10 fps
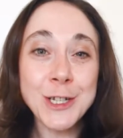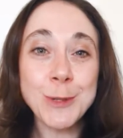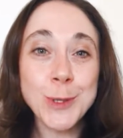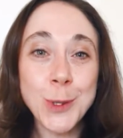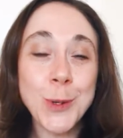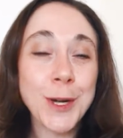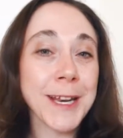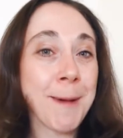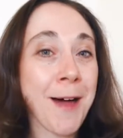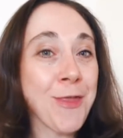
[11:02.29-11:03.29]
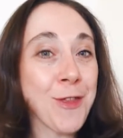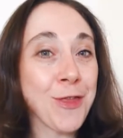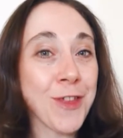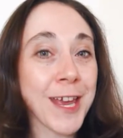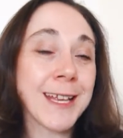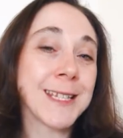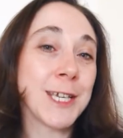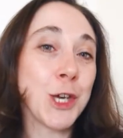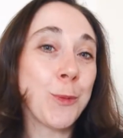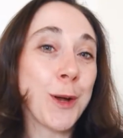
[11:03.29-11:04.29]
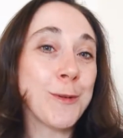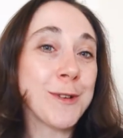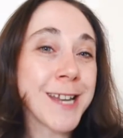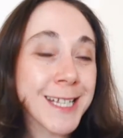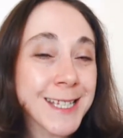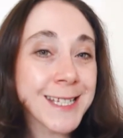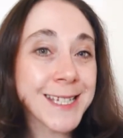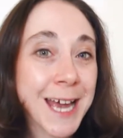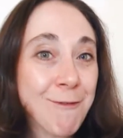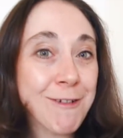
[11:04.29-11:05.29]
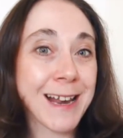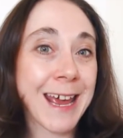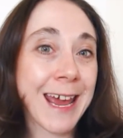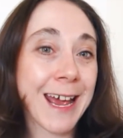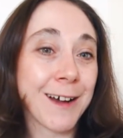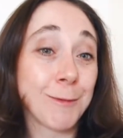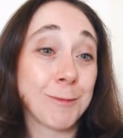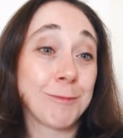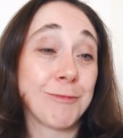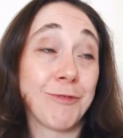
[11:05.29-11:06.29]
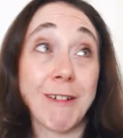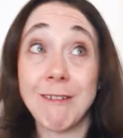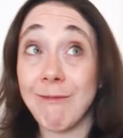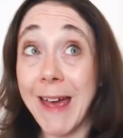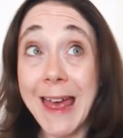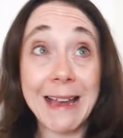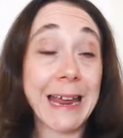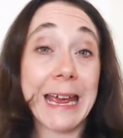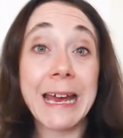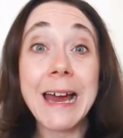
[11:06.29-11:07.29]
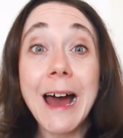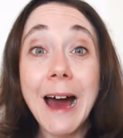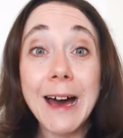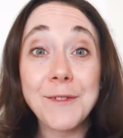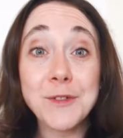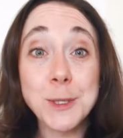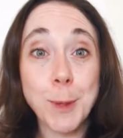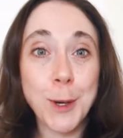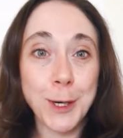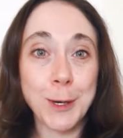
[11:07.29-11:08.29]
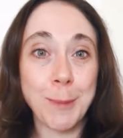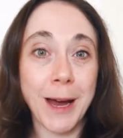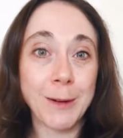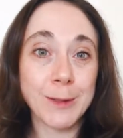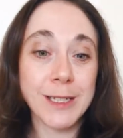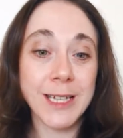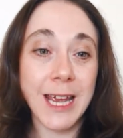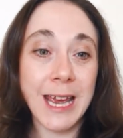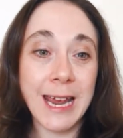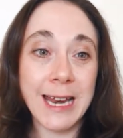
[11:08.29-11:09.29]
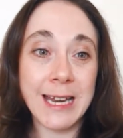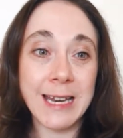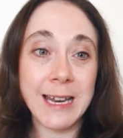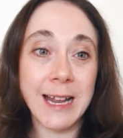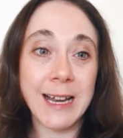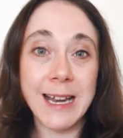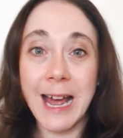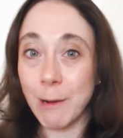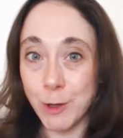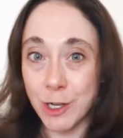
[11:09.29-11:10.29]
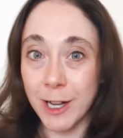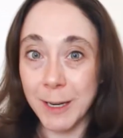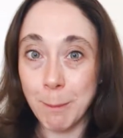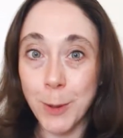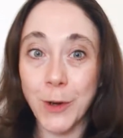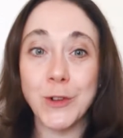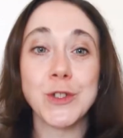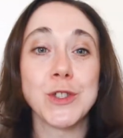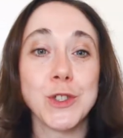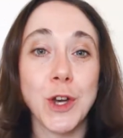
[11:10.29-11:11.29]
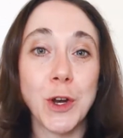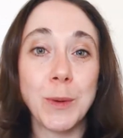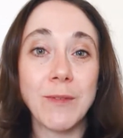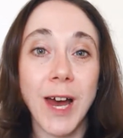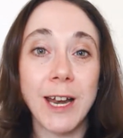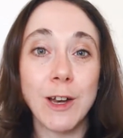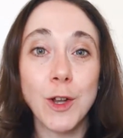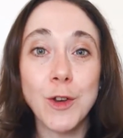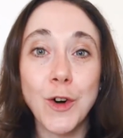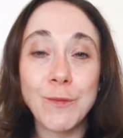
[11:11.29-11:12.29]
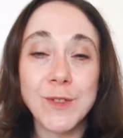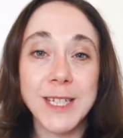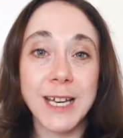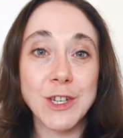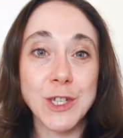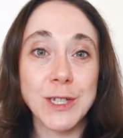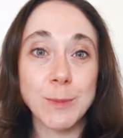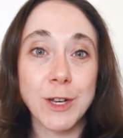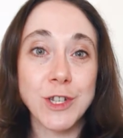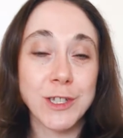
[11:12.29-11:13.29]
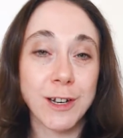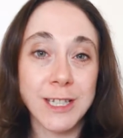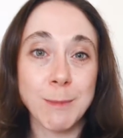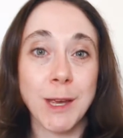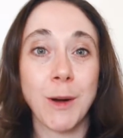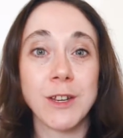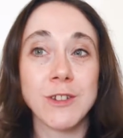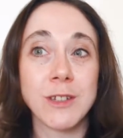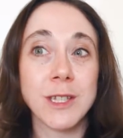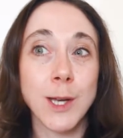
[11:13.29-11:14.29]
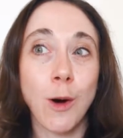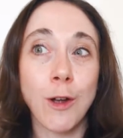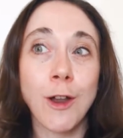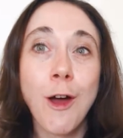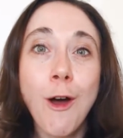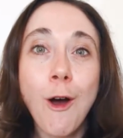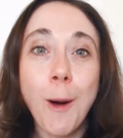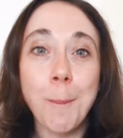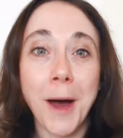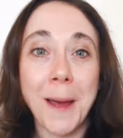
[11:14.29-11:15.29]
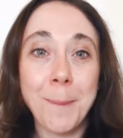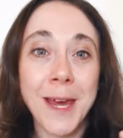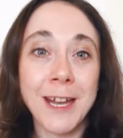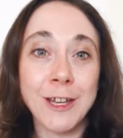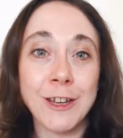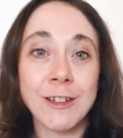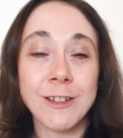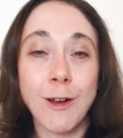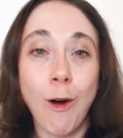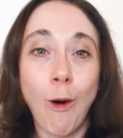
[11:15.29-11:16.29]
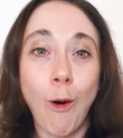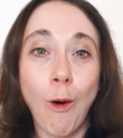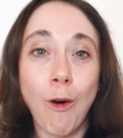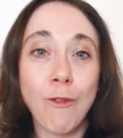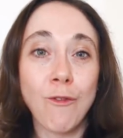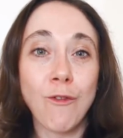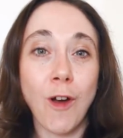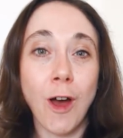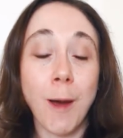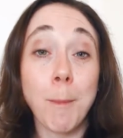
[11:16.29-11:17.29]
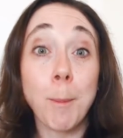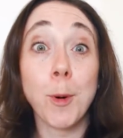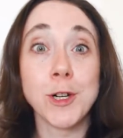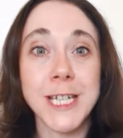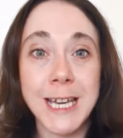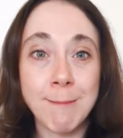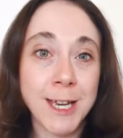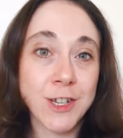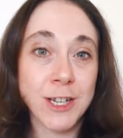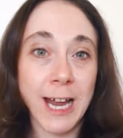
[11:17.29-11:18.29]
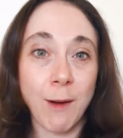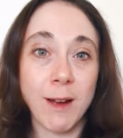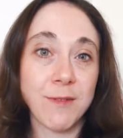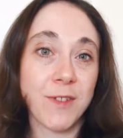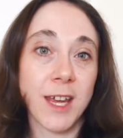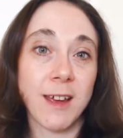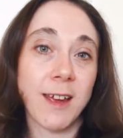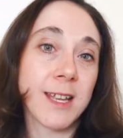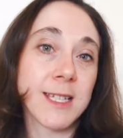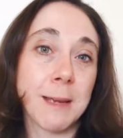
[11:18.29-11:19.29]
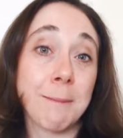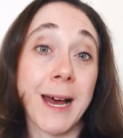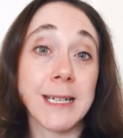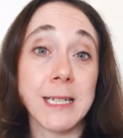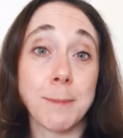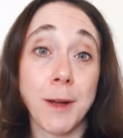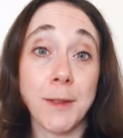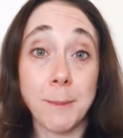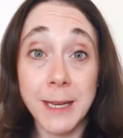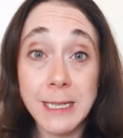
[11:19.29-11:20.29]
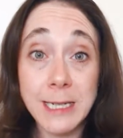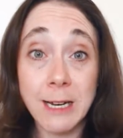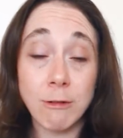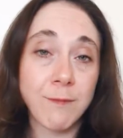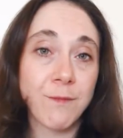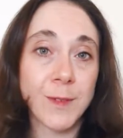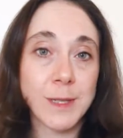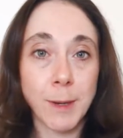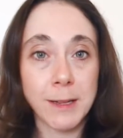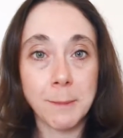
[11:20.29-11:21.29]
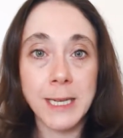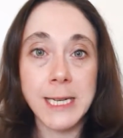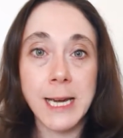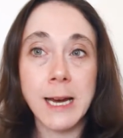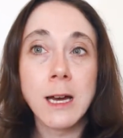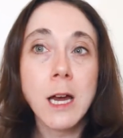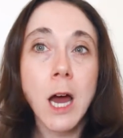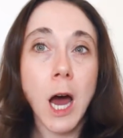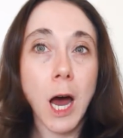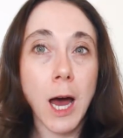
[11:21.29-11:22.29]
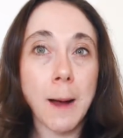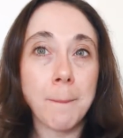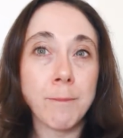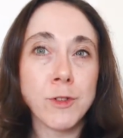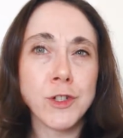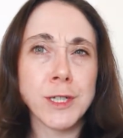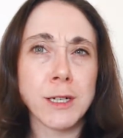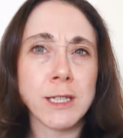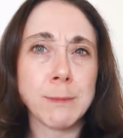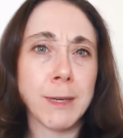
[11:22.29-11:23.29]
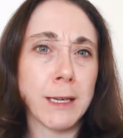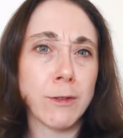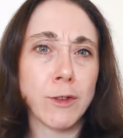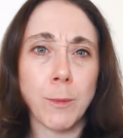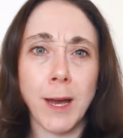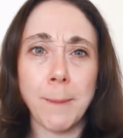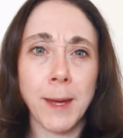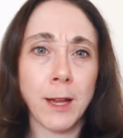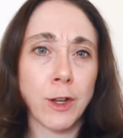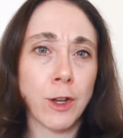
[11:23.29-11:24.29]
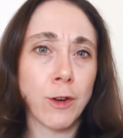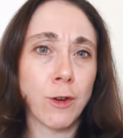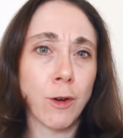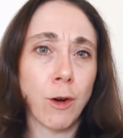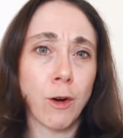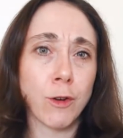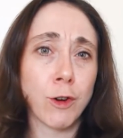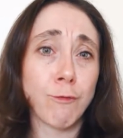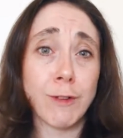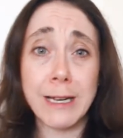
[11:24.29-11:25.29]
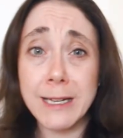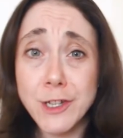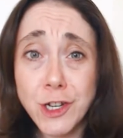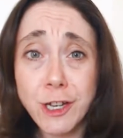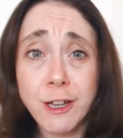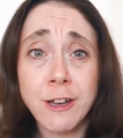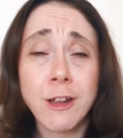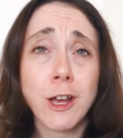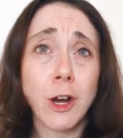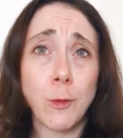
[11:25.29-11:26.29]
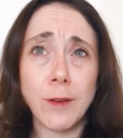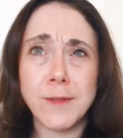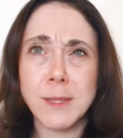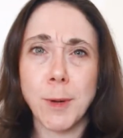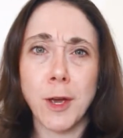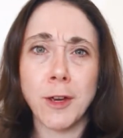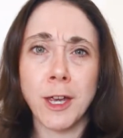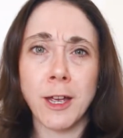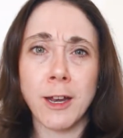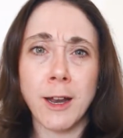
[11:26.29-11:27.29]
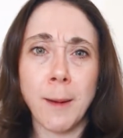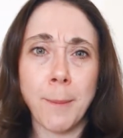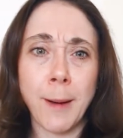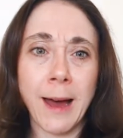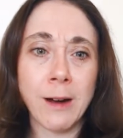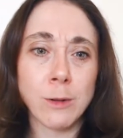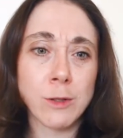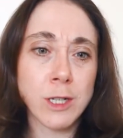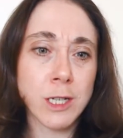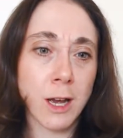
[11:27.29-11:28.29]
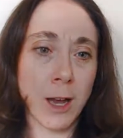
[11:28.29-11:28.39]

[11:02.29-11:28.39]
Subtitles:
you talking about the things that you won't necessarily, very rarely, have spoken about in language learning books. So we've had a lot of conversations where she's asked me questions on my opinion of body image and how I think it's impacted by the media or influenced by the media. She's asked me, my opinion on religion. We've spoken about